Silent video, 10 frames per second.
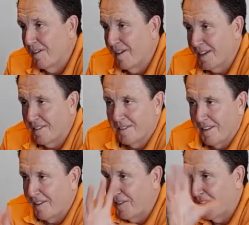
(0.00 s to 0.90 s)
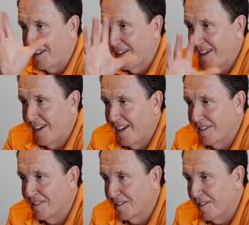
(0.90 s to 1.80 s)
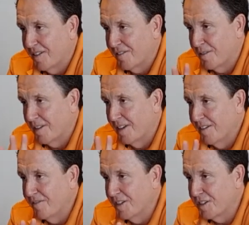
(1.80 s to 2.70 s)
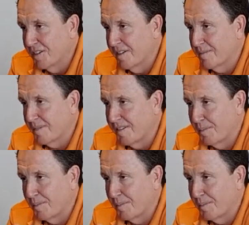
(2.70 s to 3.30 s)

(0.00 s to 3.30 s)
I like thinking ahead and kind of the vision.